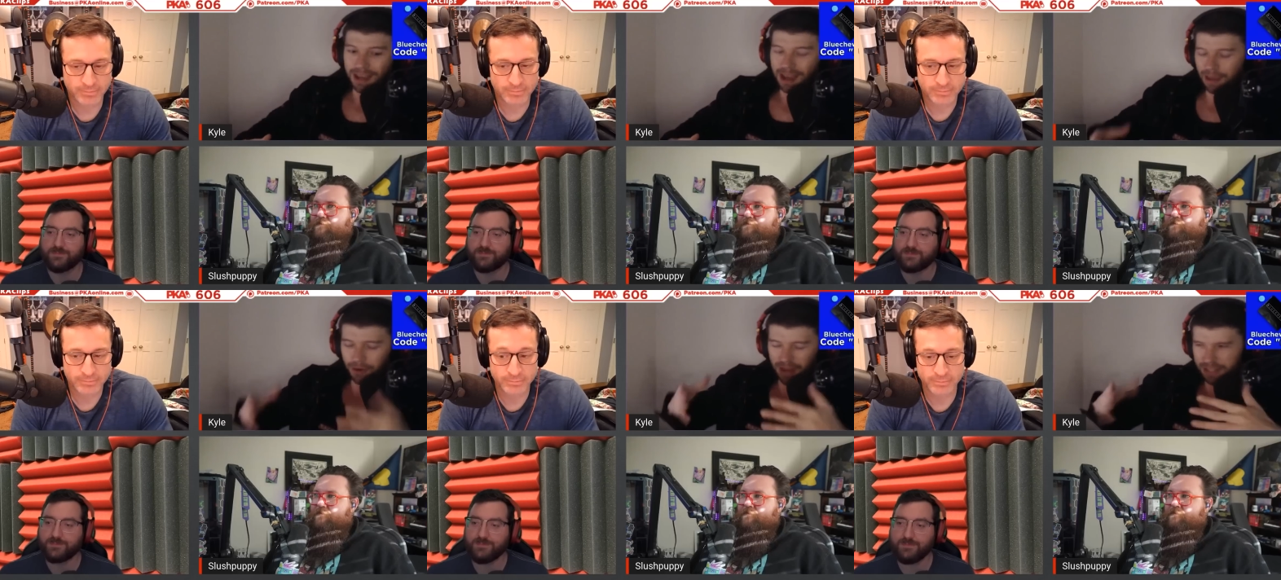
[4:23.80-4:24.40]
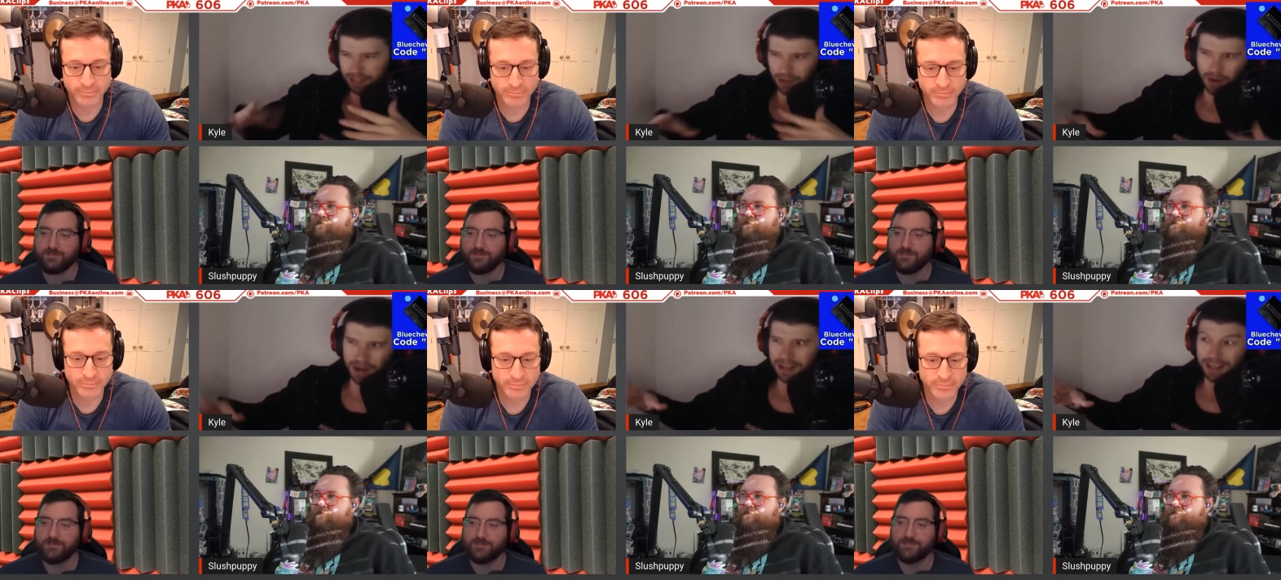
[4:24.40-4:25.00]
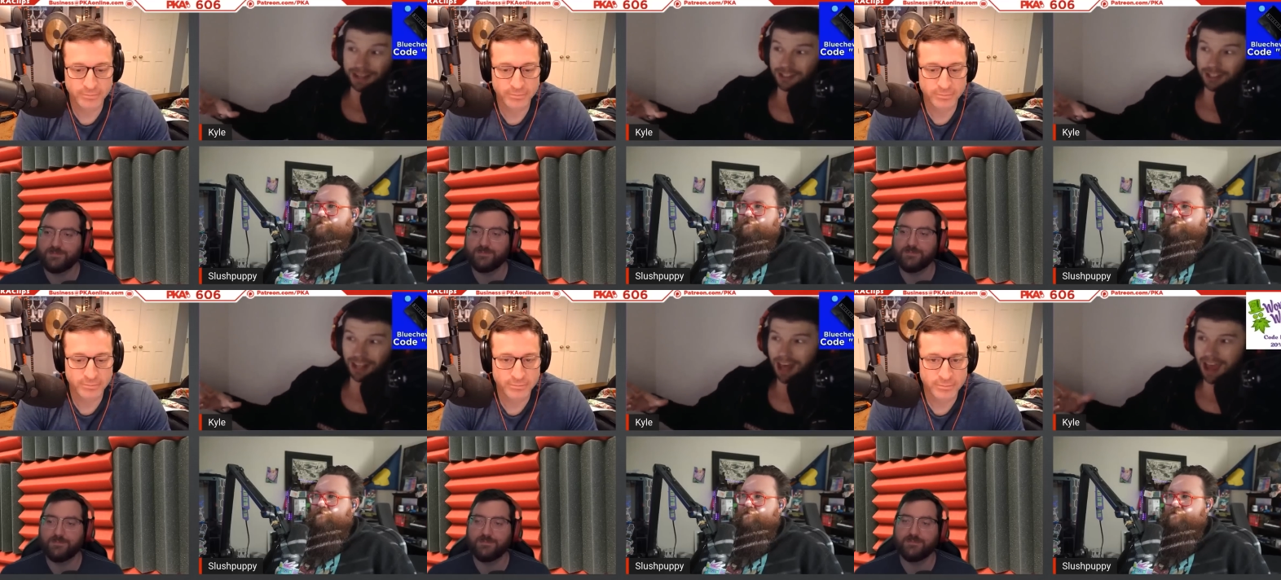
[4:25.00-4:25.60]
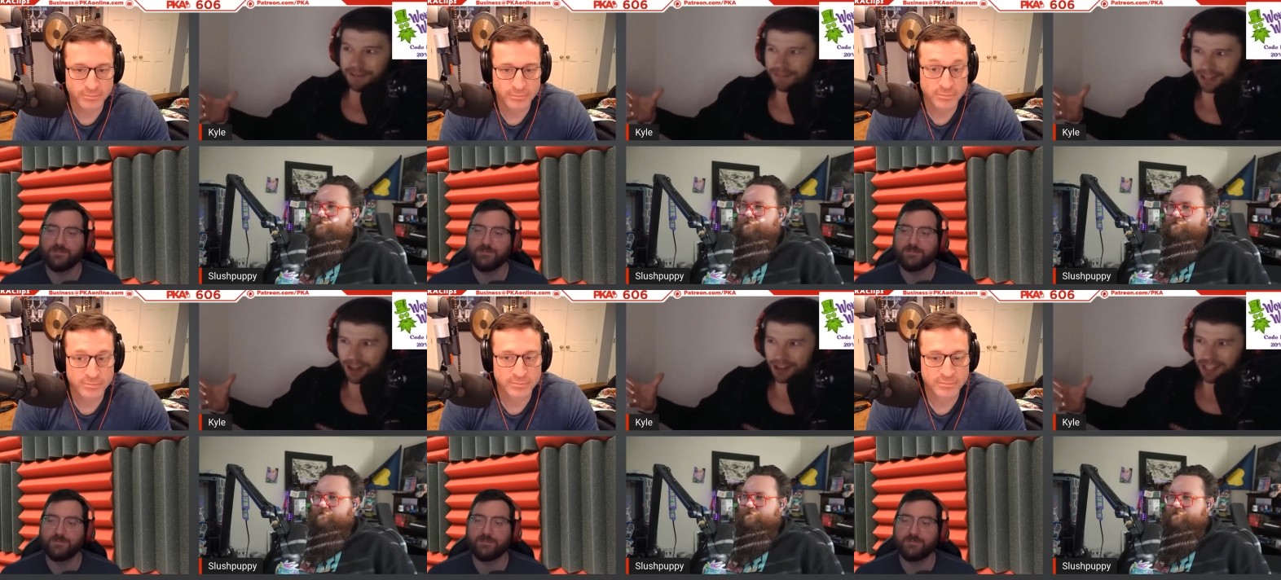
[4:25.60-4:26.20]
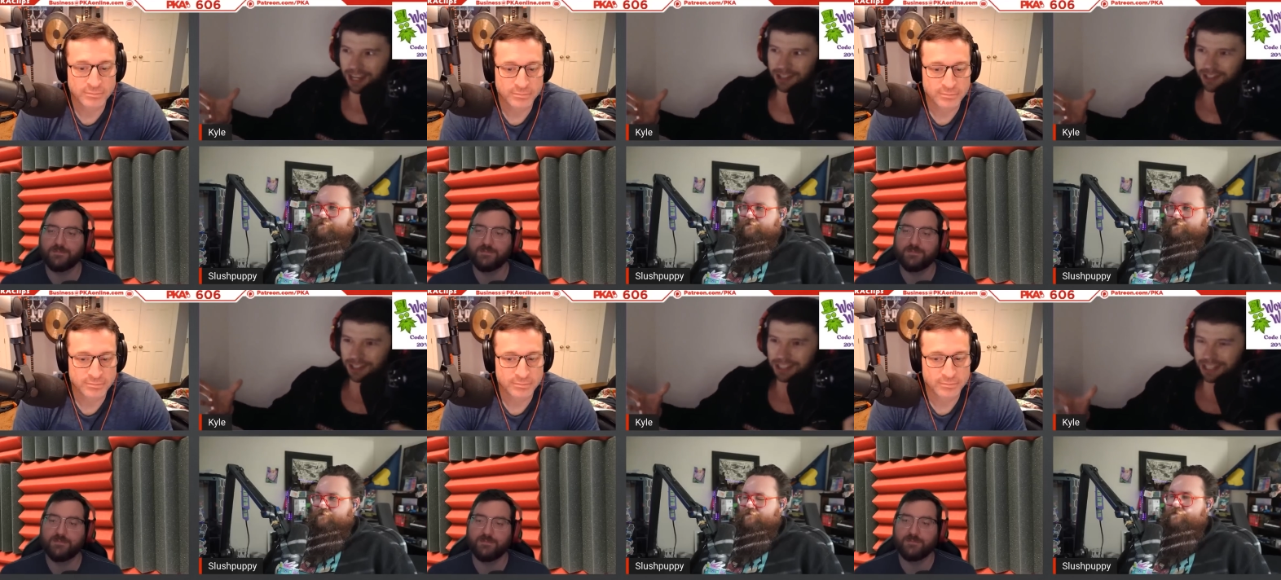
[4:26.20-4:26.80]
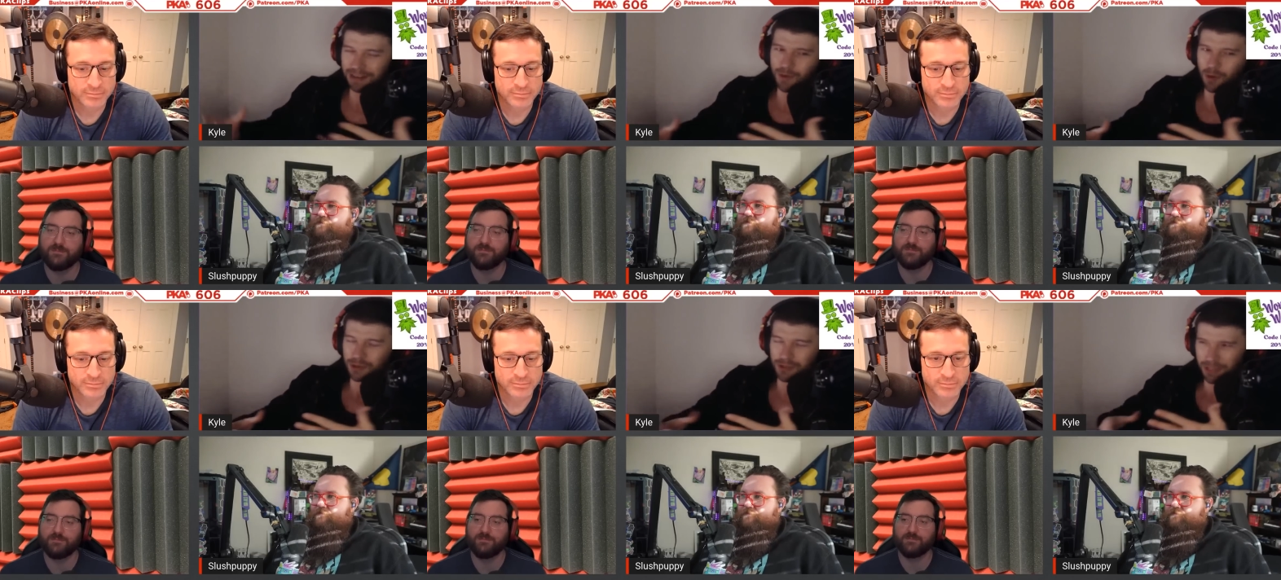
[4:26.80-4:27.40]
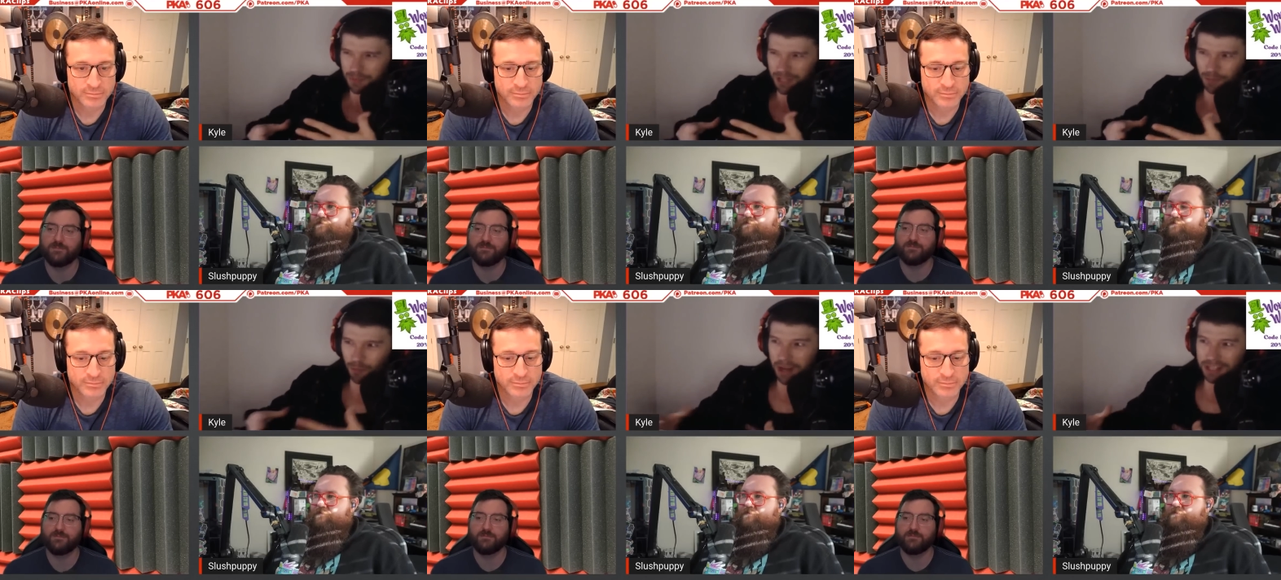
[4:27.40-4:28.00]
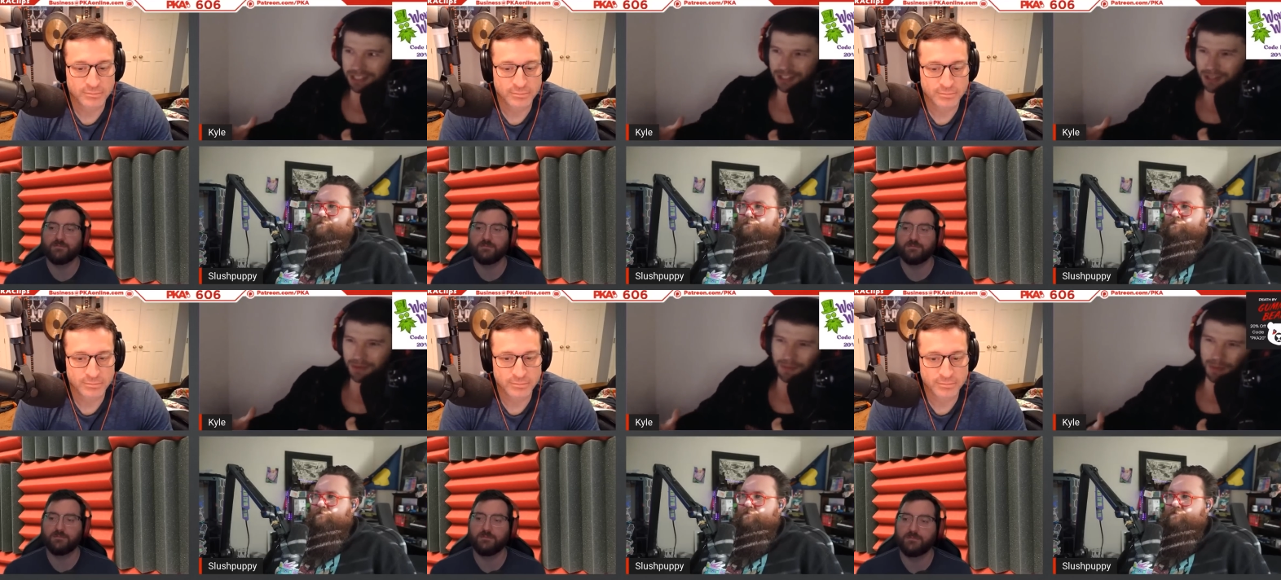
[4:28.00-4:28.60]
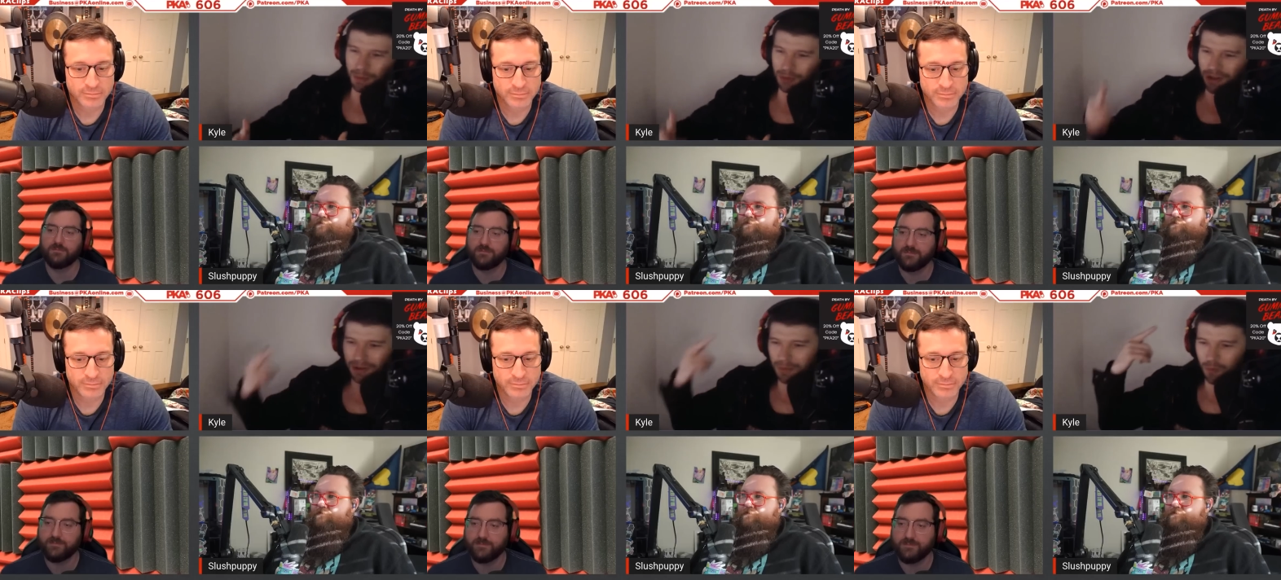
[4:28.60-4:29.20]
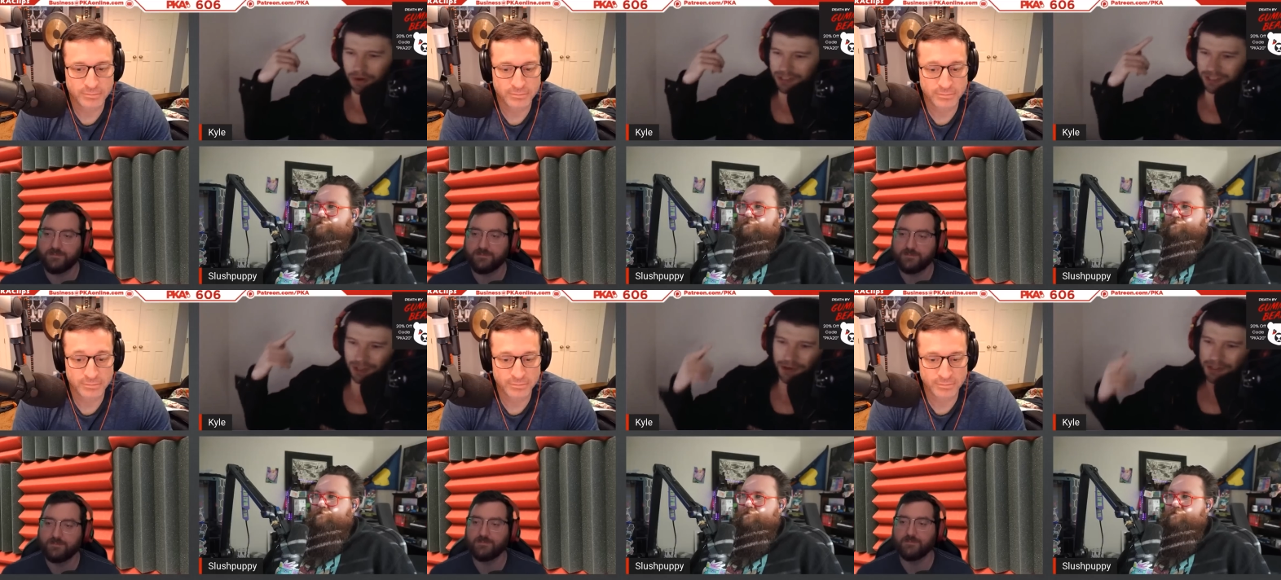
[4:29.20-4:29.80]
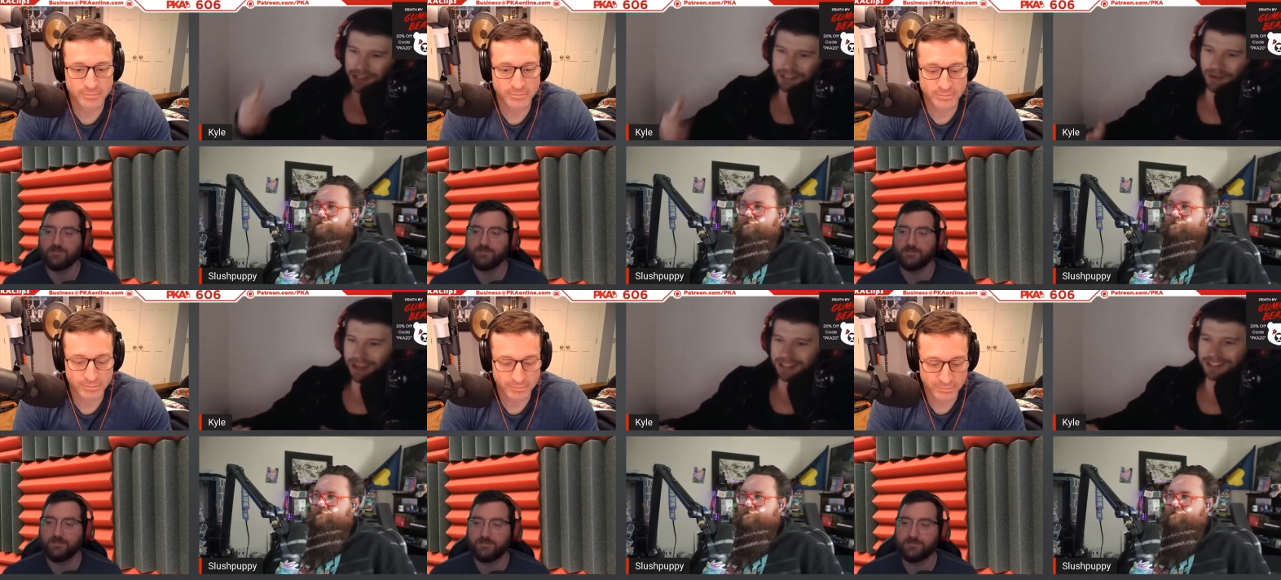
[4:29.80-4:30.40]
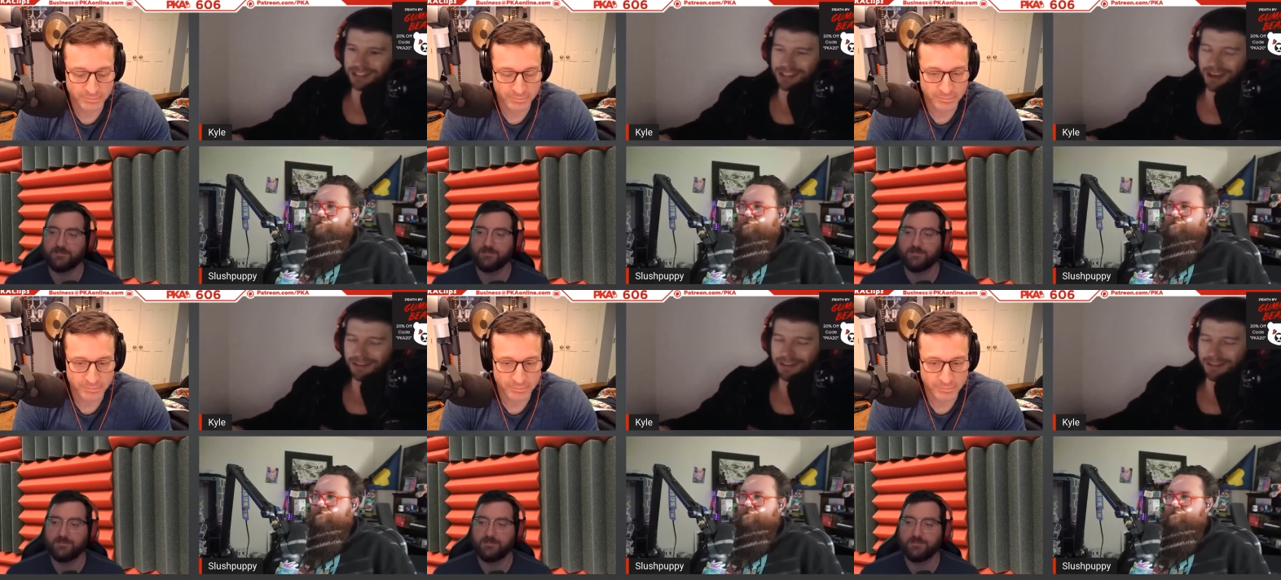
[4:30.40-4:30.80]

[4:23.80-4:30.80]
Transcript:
Speaker 1: And they're integrating into life in Los Angeles. And of course, there's dealing like racism and people are calling them weird slurs because their heads and stuff.